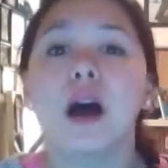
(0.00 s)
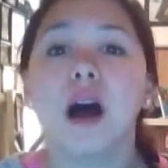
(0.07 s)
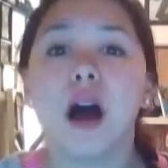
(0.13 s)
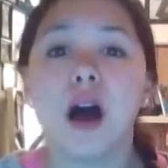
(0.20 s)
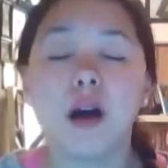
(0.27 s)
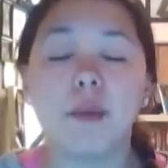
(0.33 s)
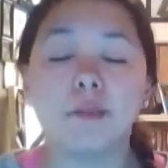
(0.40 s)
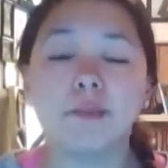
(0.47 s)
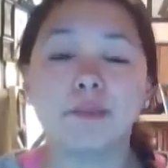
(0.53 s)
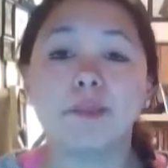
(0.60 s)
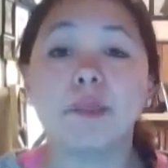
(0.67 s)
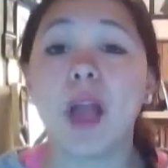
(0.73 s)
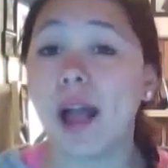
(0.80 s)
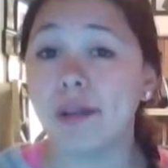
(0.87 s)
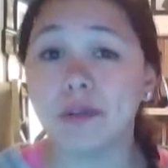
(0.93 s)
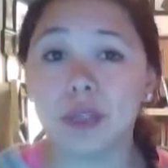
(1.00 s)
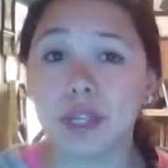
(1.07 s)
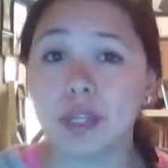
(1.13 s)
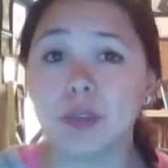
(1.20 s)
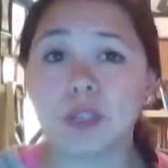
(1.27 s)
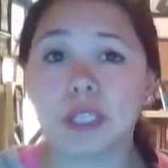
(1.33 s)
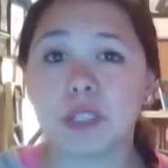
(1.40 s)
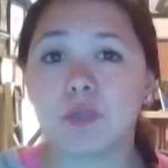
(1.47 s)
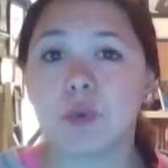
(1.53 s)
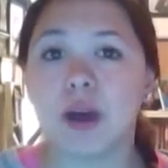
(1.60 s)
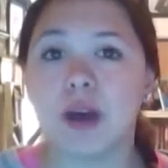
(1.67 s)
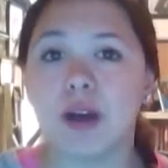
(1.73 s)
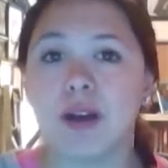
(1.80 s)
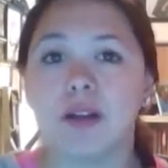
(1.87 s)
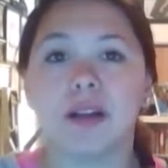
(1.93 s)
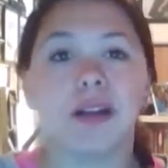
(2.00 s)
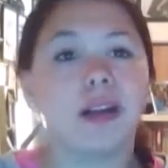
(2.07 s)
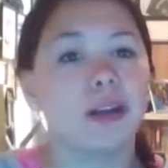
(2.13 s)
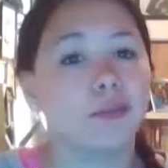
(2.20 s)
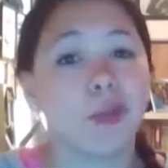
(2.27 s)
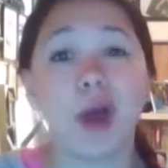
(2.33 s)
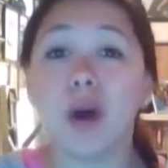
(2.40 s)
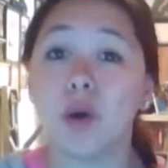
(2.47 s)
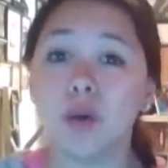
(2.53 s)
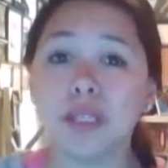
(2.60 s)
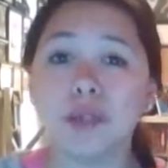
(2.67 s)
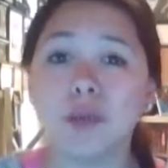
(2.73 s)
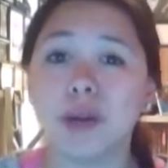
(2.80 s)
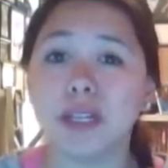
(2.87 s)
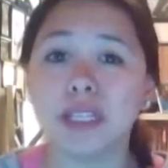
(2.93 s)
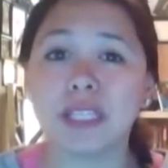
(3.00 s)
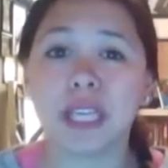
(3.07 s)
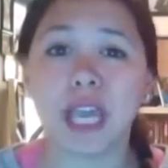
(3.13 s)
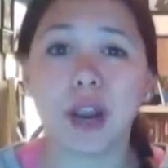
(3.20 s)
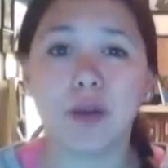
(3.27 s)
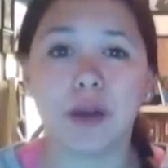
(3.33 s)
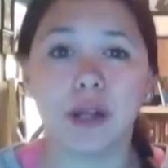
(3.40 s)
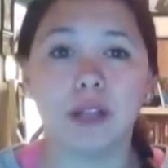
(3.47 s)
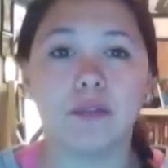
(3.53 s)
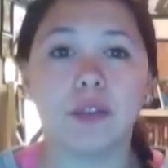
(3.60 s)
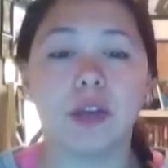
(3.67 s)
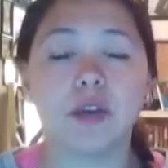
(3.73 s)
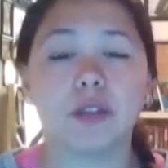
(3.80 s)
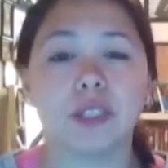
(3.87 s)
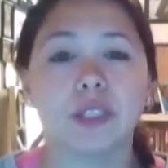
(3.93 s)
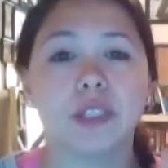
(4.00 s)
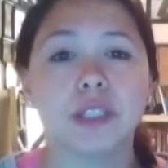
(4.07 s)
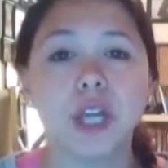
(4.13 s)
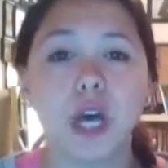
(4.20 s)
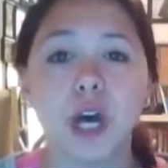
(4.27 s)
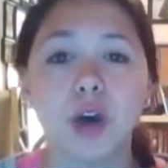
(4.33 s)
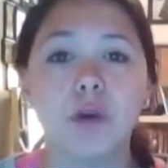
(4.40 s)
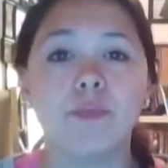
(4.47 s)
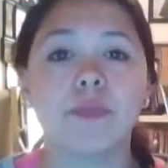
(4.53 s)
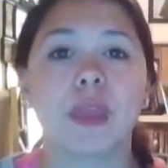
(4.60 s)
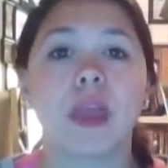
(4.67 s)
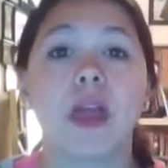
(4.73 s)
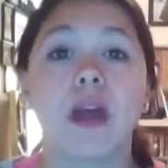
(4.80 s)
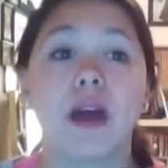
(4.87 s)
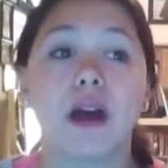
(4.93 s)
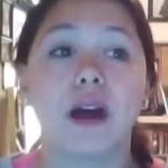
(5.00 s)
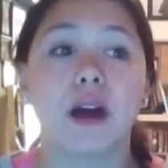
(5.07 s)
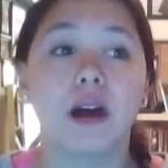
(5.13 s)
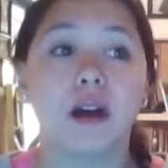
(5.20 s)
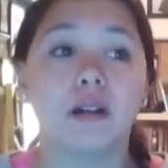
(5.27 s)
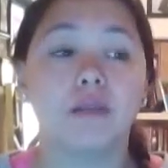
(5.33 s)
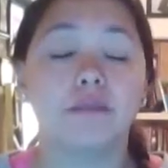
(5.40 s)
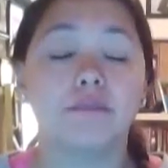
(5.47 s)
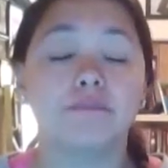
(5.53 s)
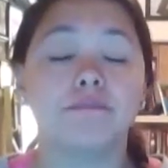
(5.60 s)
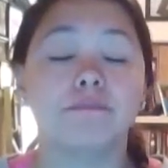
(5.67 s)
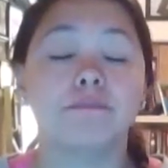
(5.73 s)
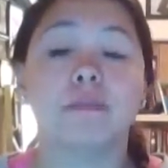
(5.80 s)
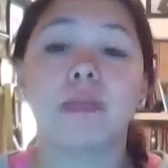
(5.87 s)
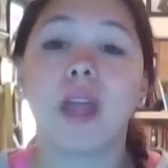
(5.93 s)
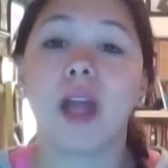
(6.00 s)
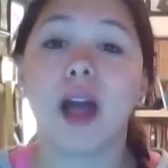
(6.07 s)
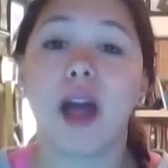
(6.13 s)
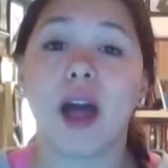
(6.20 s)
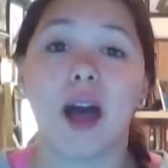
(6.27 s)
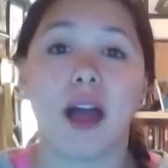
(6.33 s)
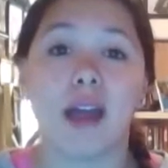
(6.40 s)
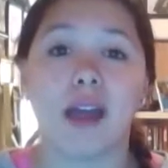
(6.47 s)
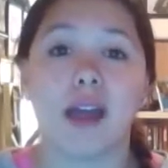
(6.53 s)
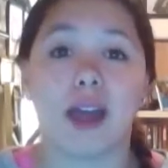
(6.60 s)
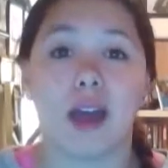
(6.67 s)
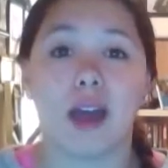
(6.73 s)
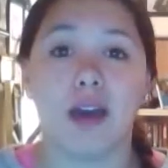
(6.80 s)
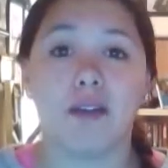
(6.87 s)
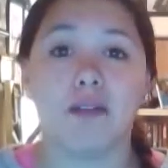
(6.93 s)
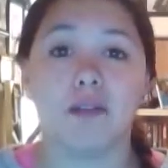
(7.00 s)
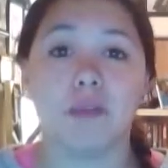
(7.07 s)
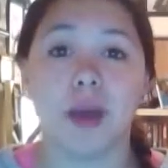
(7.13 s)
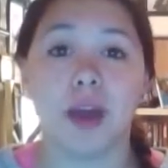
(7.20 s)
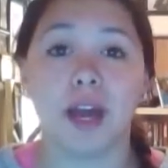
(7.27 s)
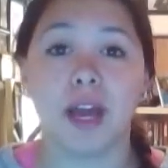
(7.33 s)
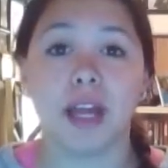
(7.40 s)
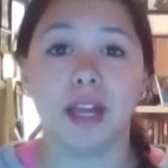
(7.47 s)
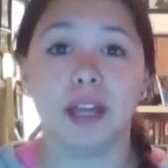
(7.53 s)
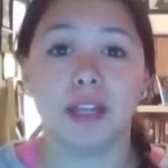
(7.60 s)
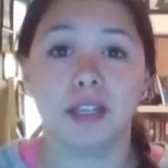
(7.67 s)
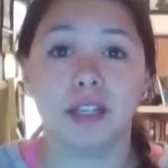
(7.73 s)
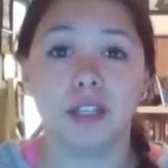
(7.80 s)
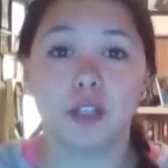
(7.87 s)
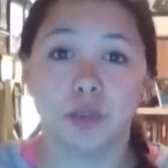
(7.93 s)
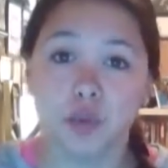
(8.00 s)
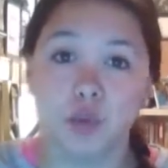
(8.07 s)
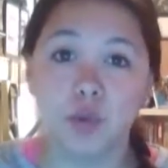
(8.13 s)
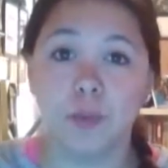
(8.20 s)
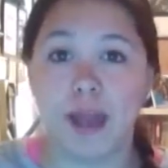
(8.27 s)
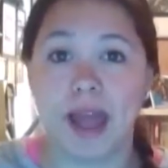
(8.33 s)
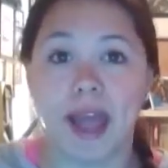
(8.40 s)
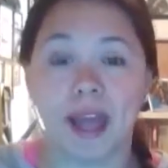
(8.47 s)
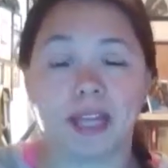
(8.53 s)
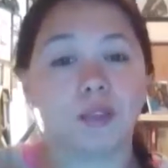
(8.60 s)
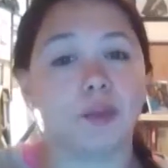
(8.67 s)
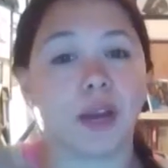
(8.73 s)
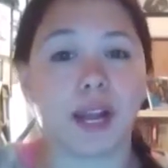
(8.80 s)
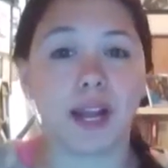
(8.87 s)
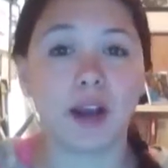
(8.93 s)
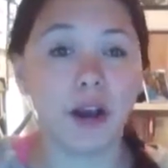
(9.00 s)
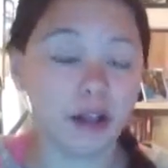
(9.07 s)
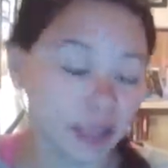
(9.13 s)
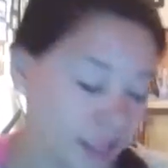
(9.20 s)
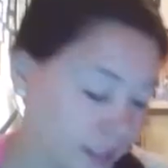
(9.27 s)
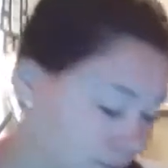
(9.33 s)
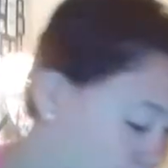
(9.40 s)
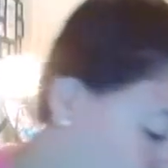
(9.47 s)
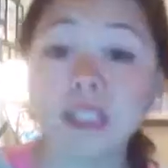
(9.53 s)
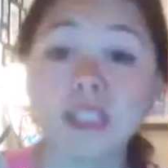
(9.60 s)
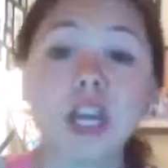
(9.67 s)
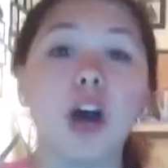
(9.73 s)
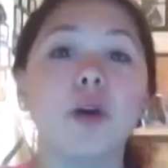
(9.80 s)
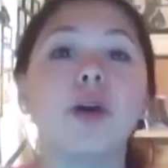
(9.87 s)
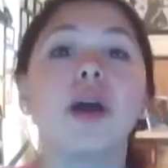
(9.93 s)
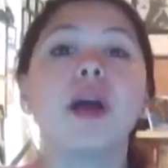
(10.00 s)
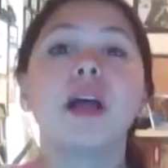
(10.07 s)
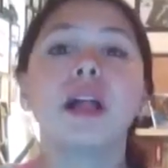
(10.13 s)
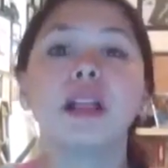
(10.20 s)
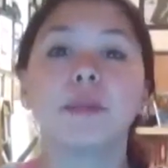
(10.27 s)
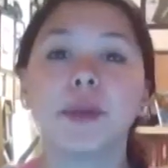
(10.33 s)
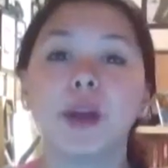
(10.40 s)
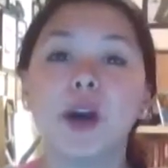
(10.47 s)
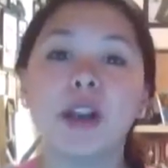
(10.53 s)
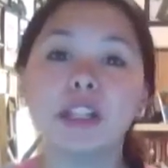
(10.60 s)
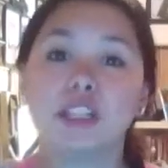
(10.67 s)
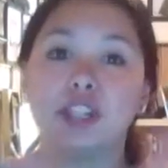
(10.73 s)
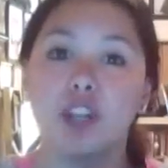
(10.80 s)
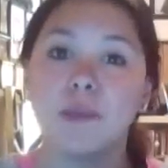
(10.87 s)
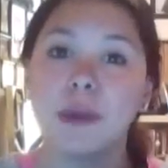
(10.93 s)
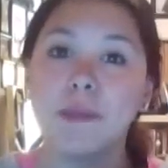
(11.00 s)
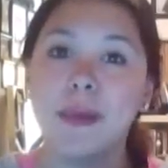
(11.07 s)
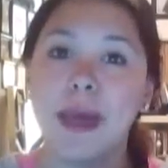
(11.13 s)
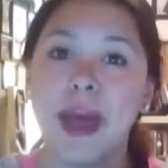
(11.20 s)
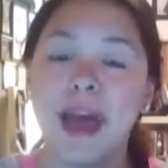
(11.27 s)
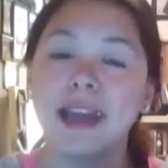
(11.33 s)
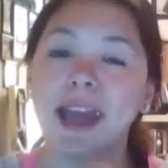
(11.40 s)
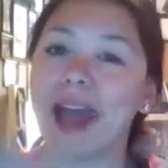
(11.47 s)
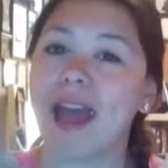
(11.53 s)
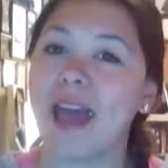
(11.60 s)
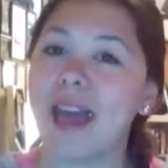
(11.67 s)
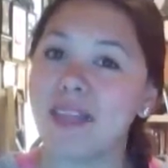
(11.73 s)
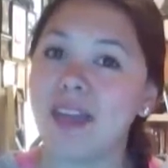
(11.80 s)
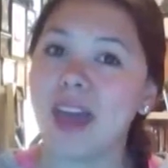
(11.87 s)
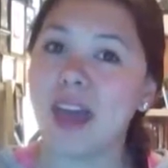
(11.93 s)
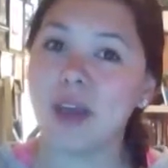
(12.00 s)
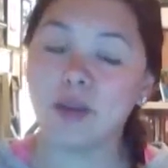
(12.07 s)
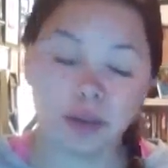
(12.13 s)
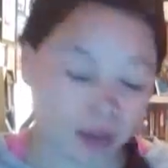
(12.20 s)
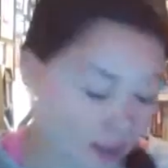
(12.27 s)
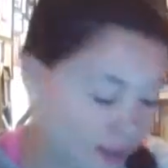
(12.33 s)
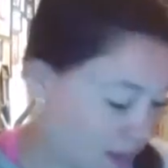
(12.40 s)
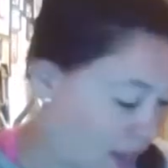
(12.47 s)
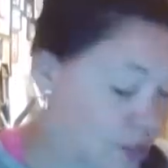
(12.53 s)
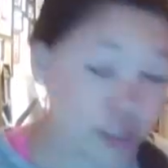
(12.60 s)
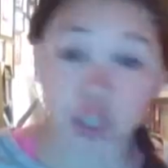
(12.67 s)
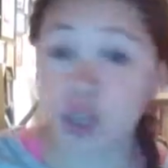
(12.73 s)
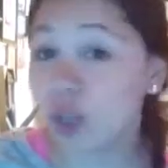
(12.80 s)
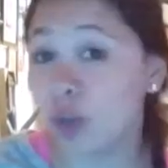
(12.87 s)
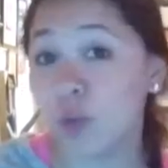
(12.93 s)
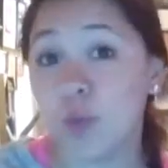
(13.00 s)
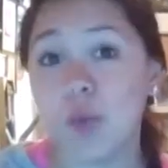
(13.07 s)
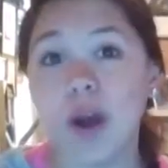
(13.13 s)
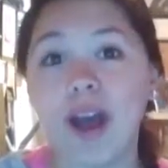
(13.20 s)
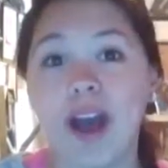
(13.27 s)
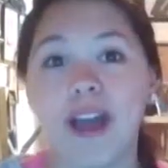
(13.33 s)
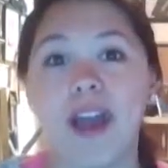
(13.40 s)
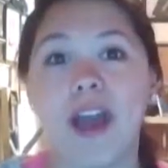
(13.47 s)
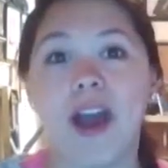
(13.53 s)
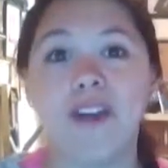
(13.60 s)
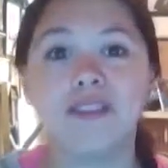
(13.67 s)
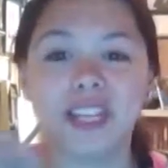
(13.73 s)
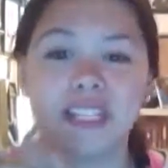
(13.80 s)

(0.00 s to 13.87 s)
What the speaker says: I have one of those as well. I'm not always wanting to carry all of those, so I have my school bag is what I call it. So let me go ahead and show you my bag, and then I'll show you what I have